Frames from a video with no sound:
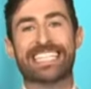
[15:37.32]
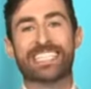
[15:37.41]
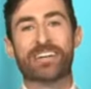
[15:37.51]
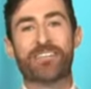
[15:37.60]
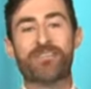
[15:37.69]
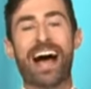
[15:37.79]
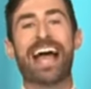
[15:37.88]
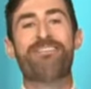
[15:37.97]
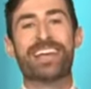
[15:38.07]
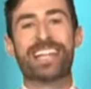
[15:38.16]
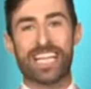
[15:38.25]

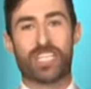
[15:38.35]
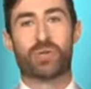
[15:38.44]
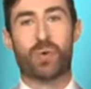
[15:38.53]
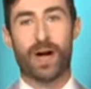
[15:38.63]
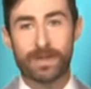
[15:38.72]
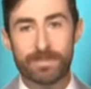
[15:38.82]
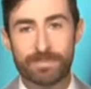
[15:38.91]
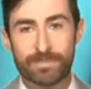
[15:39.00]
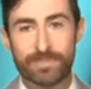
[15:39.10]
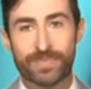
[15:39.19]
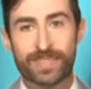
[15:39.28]
surviving this one
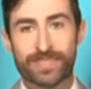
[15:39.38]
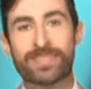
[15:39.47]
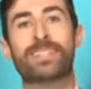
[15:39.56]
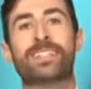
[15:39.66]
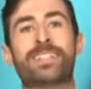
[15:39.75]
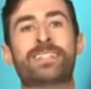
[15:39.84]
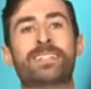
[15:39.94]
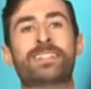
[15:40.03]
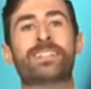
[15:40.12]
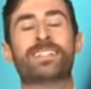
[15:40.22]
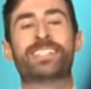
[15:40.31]

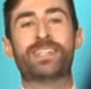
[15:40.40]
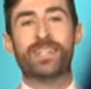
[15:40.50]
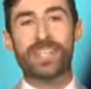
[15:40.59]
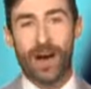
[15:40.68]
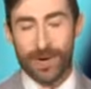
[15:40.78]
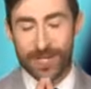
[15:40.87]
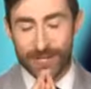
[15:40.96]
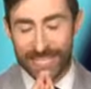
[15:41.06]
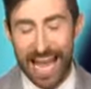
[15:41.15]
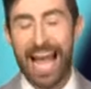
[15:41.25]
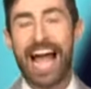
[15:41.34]
to go to
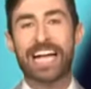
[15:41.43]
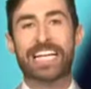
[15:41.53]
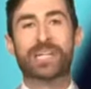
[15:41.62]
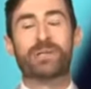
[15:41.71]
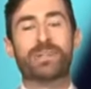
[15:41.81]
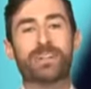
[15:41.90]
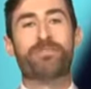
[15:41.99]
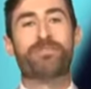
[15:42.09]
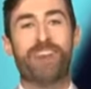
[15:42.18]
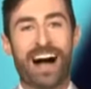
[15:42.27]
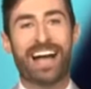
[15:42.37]
the actual
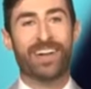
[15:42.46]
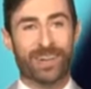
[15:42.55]
final